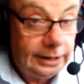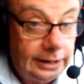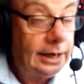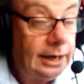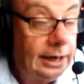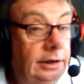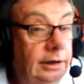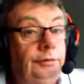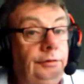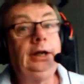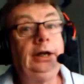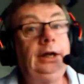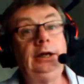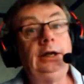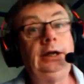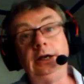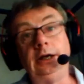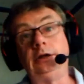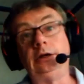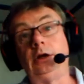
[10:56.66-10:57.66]
You can't even
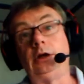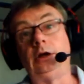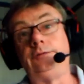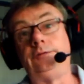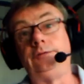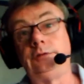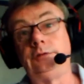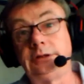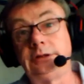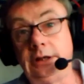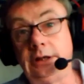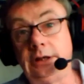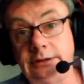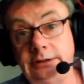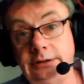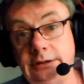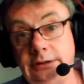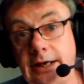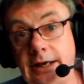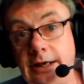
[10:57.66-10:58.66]
link an int of
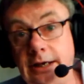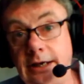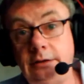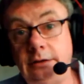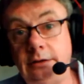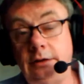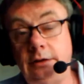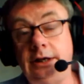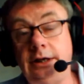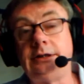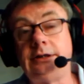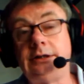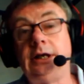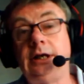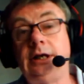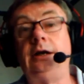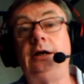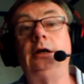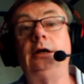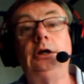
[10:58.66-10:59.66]
size 10 or length
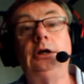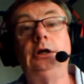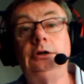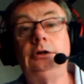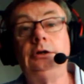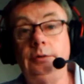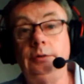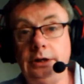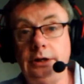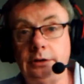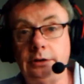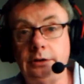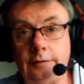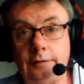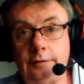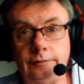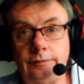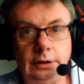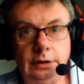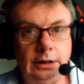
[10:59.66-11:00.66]
10 to an int
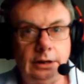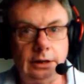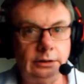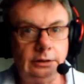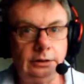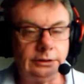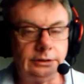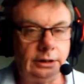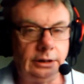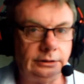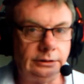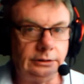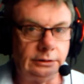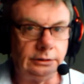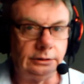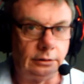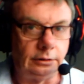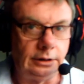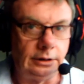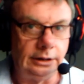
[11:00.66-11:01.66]
of
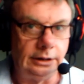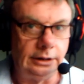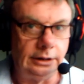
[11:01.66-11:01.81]
size or